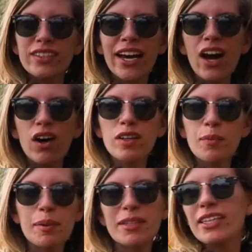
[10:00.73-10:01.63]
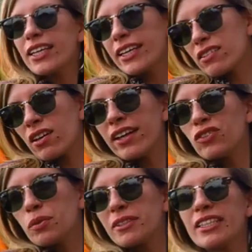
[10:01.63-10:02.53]
the town, maybe taking a
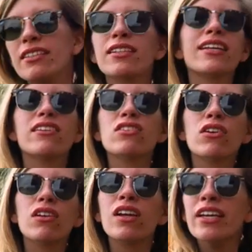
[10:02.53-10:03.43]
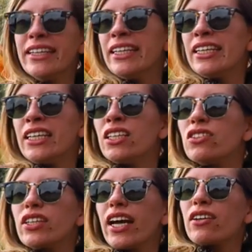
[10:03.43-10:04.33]
side trip to Isla del Sol.
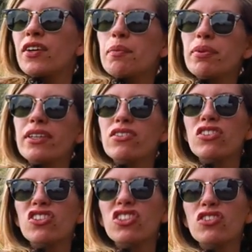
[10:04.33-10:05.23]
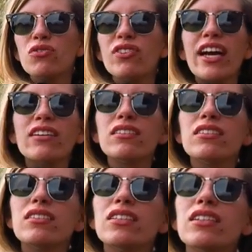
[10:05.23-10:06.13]
So yeah, great place to just
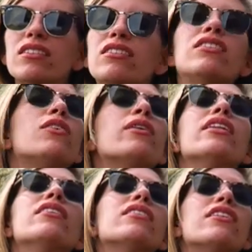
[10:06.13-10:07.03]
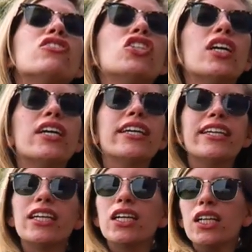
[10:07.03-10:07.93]
rest and soak in the
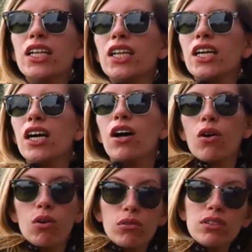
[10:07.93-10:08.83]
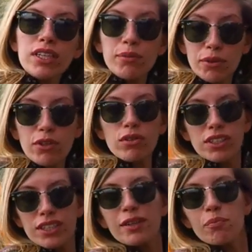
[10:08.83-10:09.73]
sunshine. Only the only
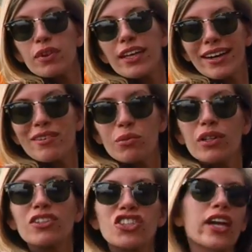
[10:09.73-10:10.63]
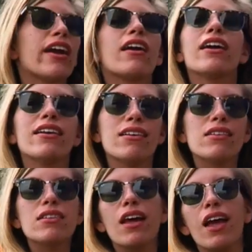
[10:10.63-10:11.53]
tip that I will share
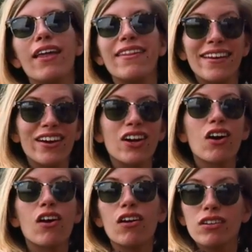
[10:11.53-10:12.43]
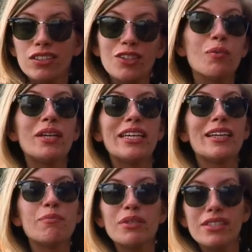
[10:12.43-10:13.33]
is there are so many
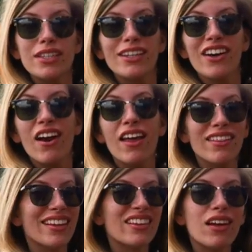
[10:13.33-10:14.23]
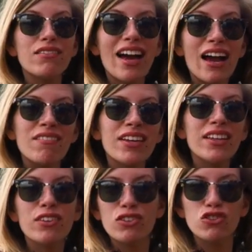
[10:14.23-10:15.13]
hippies here and they love
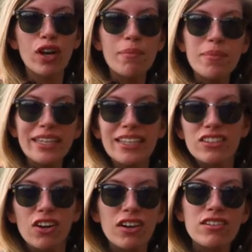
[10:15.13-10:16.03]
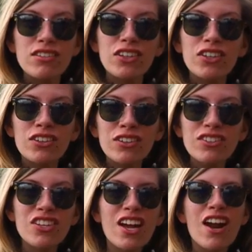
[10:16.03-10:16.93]
having their drum and guitar
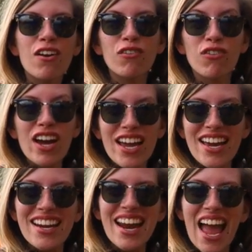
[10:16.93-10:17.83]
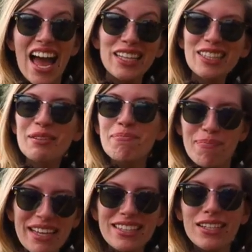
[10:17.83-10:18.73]
circles right at
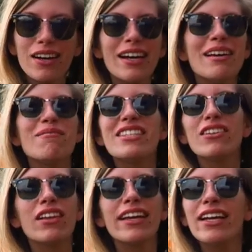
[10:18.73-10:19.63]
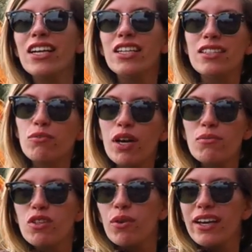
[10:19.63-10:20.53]
bedtime. So like
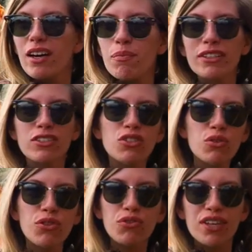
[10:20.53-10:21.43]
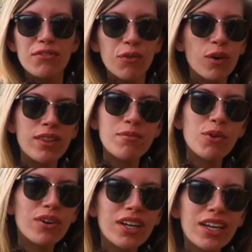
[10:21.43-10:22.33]
sometimes you wake up at 2, 3, 4 in the
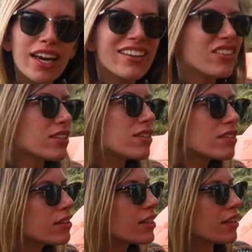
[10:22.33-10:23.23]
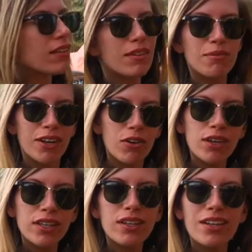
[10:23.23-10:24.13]
morning and you can still hear them
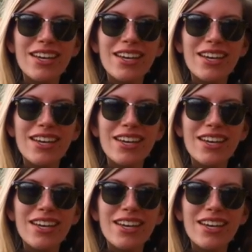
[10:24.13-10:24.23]
going.